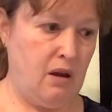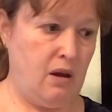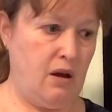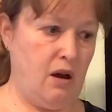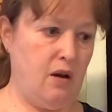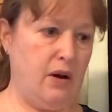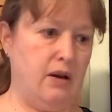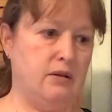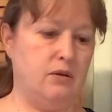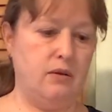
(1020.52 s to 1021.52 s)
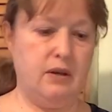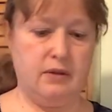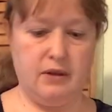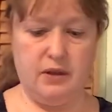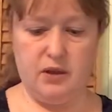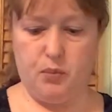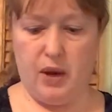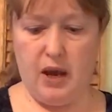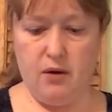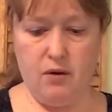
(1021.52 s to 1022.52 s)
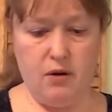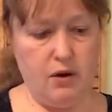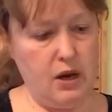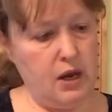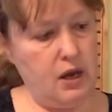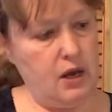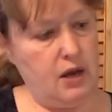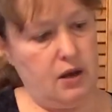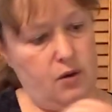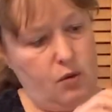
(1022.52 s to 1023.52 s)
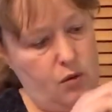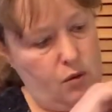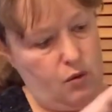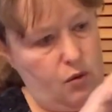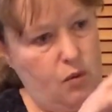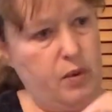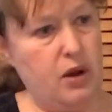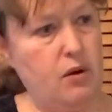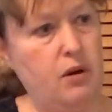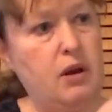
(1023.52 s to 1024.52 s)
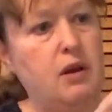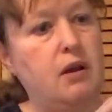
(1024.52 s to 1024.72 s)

All right, so this is Baker Creek. Woohoo, Baker Creek.